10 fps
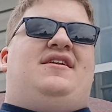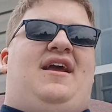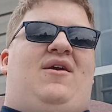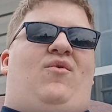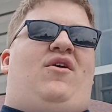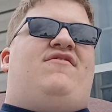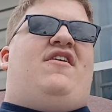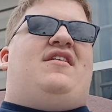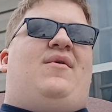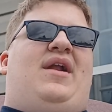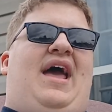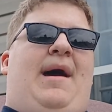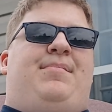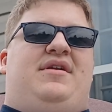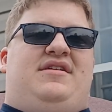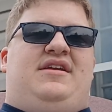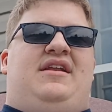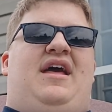gang warfare that would happen in